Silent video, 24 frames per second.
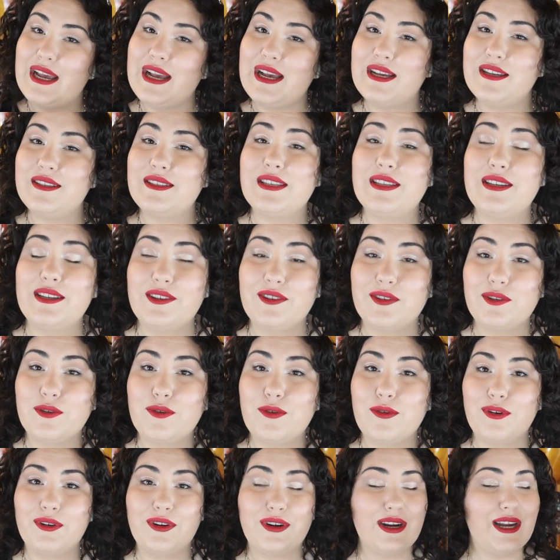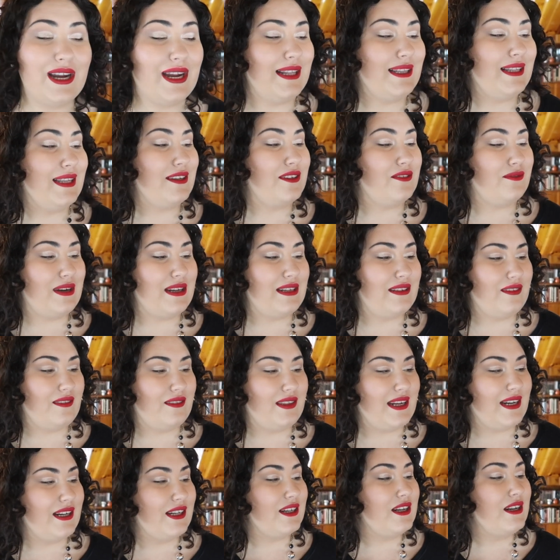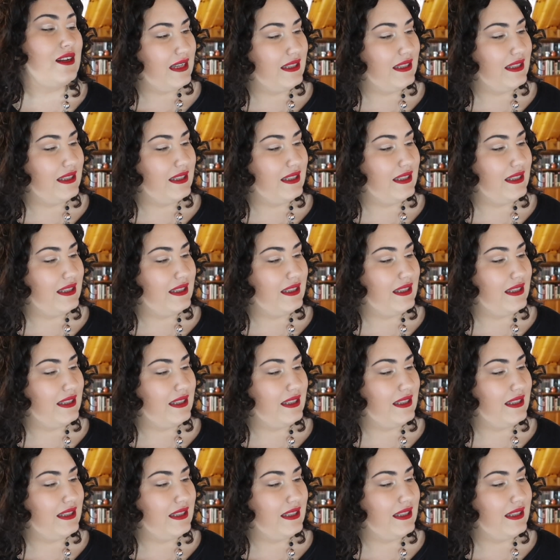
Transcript: as an inner corner highlight right there.